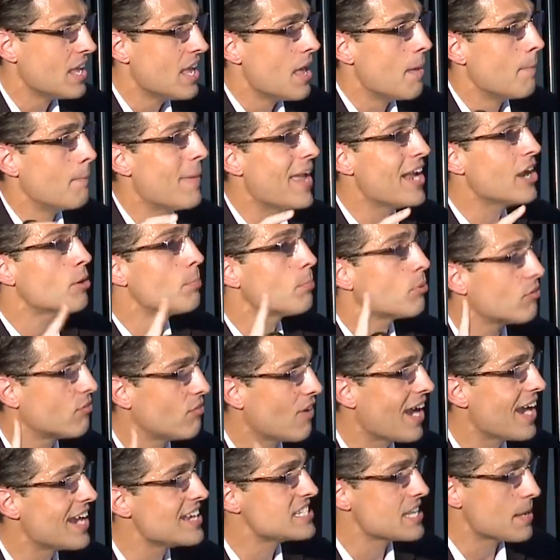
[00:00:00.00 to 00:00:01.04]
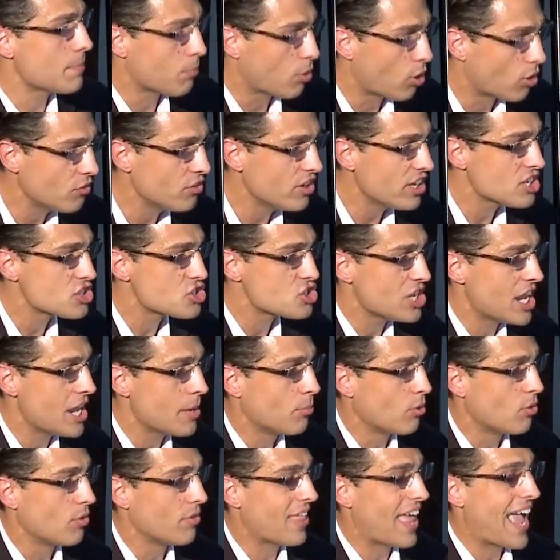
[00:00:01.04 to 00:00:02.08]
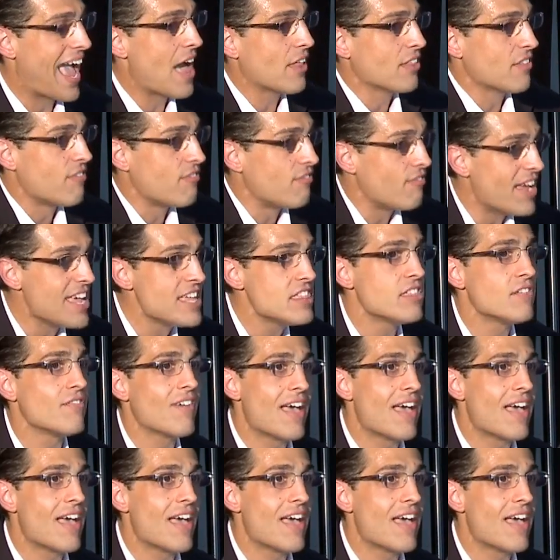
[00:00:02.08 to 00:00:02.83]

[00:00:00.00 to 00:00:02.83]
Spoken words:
Mayer provides a perfect example of how the faith of